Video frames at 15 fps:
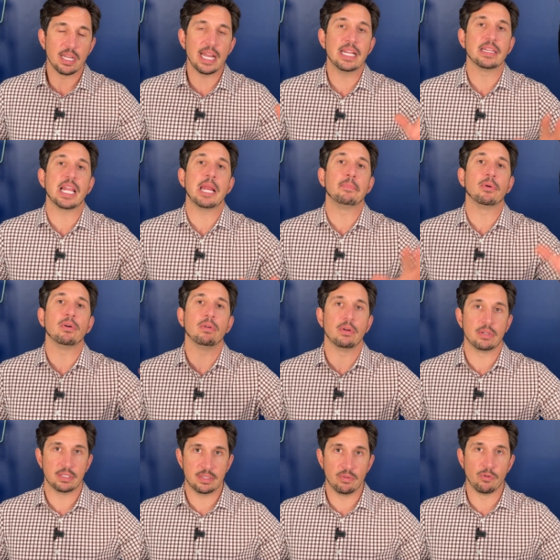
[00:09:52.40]
in labral
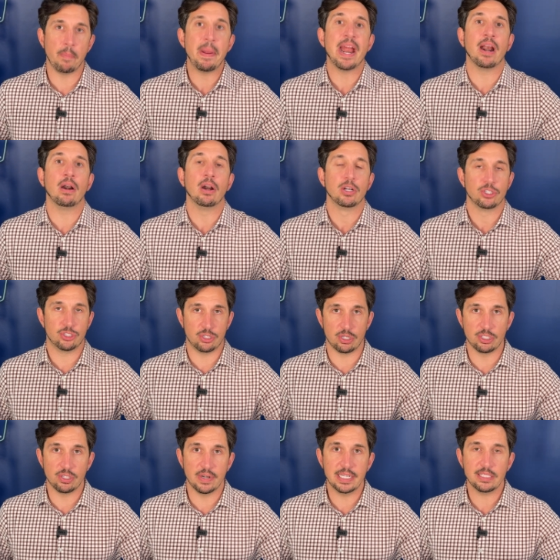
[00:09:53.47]
repair
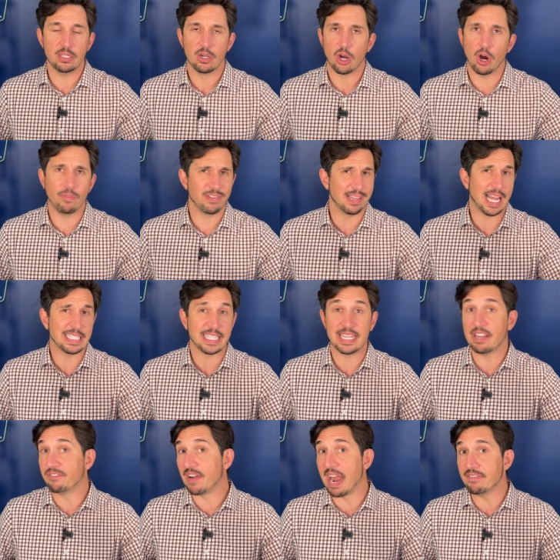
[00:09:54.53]
surgeries over the last, I
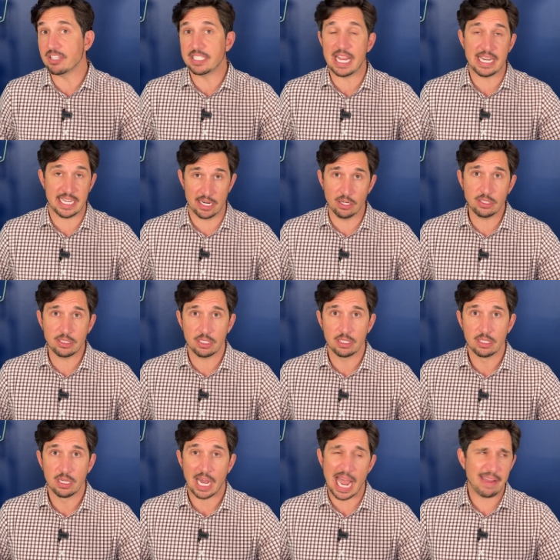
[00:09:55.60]
think, five to 10 years.
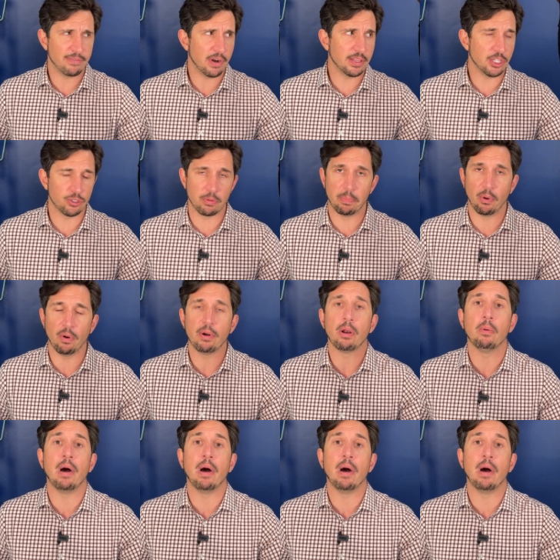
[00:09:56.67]
I haven't read this report in a